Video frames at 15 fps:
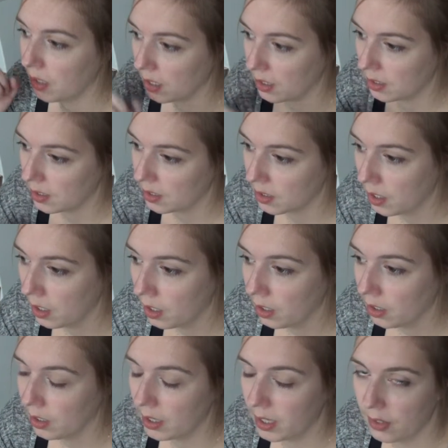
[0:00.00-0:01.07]
is
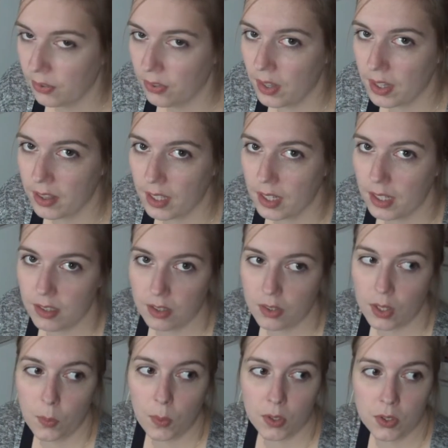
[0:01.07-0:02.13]
gift knitting, so
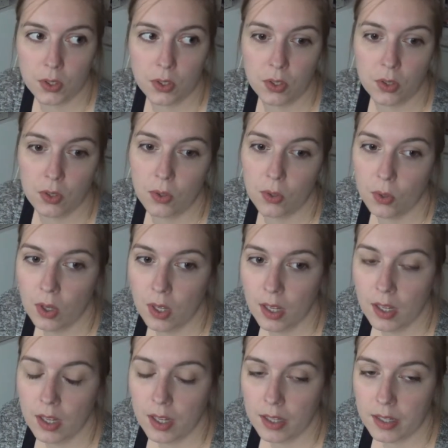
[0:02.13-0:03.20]
they want you to
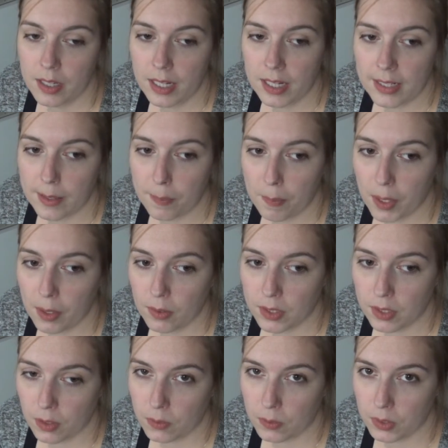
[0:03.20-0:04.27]
knit a pair of
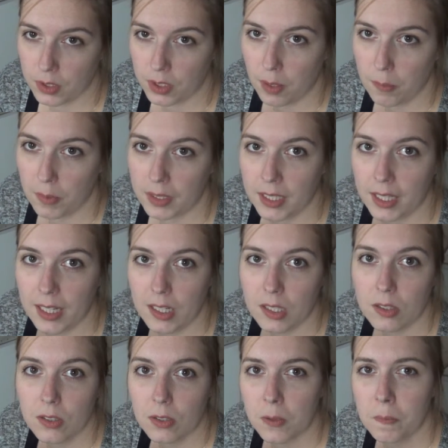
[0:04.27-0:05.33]
socks for somebody
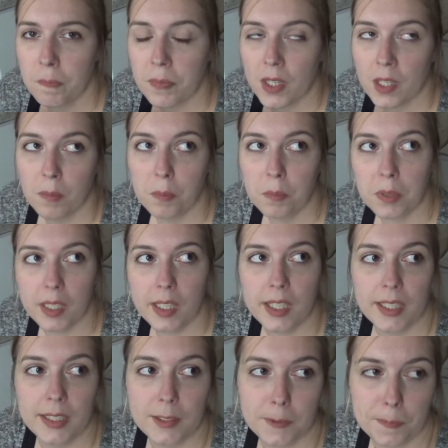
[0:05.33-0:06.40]
else.
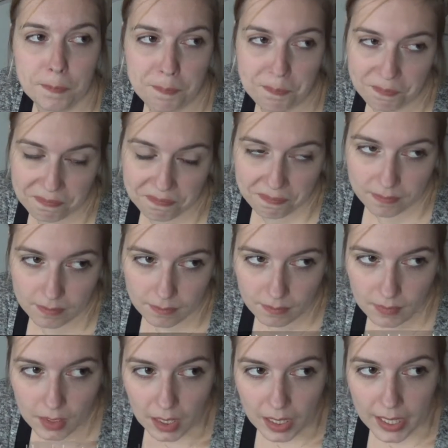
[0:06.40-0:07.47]
But
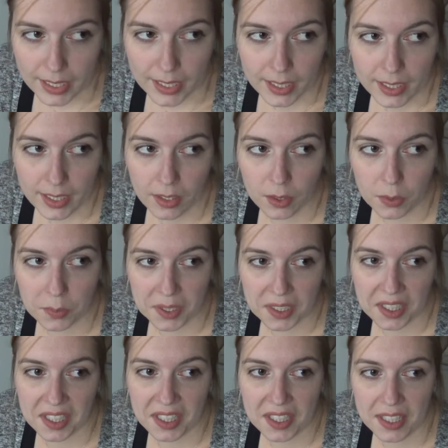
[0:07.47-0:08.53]
I
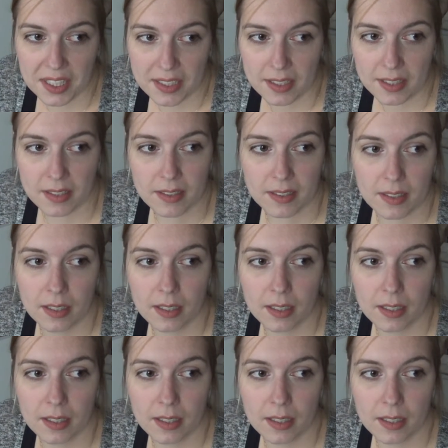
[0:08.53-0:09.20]
already knitted